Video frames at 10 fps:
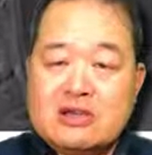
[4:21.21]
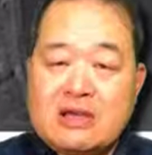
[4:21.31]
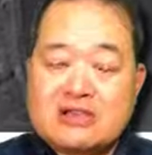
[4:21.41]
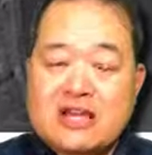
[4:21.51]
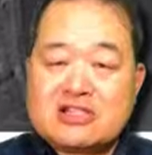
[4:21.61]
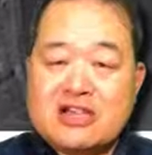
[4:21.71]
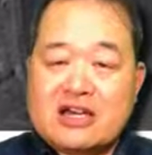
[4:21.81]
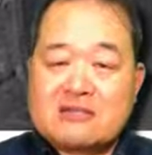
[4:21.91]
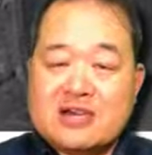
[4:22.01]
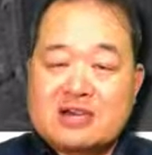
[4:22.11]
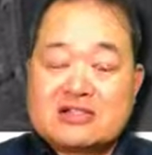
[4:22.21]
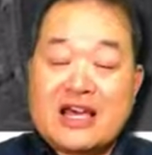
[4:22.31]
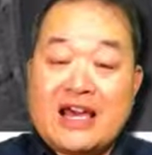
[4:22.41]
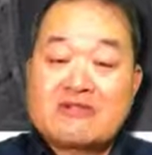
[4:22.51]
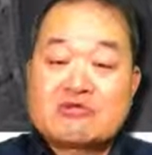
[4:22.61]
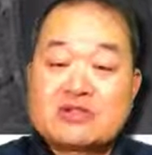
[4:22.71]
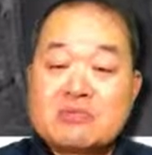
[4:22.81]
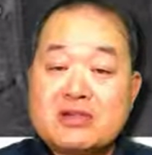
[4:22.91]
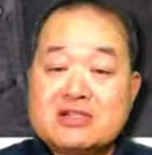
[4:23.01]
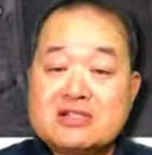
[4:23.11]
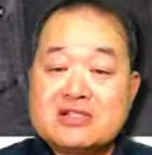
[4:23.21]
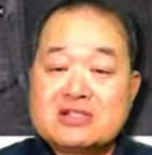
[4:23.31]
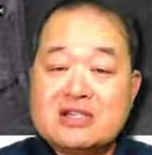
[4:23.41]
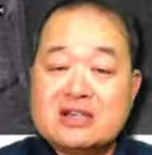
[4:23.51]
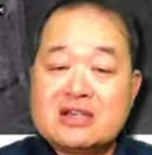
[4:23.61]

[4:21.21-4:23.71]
At that time, Taft was president,